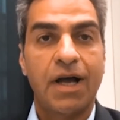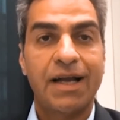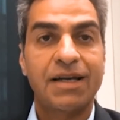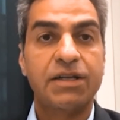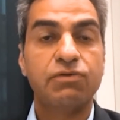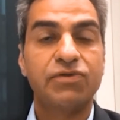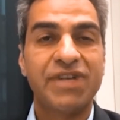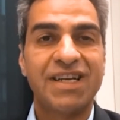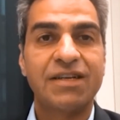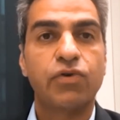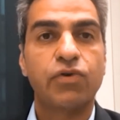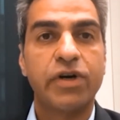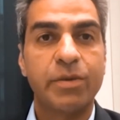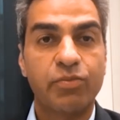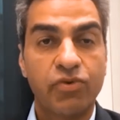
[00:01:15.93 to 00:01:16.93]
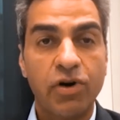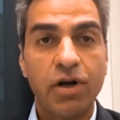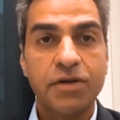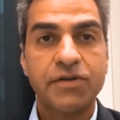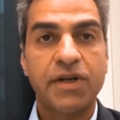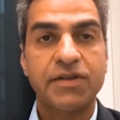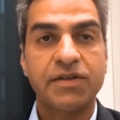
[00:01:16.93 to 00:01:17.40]
new signatory
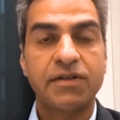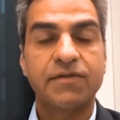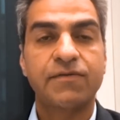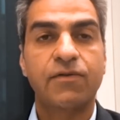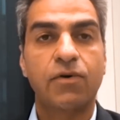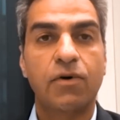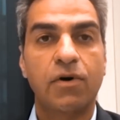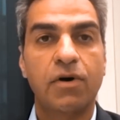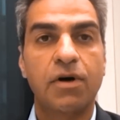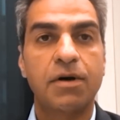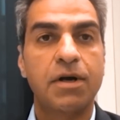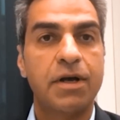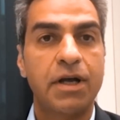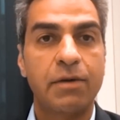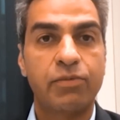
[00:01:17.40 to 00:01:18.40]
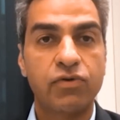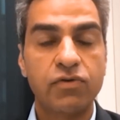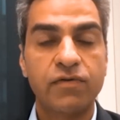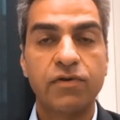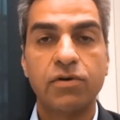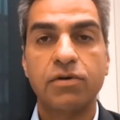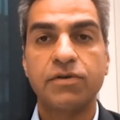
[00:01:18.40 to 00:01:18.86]
processes for
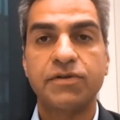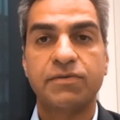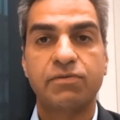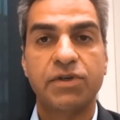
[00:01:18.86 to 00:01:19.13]
approvals,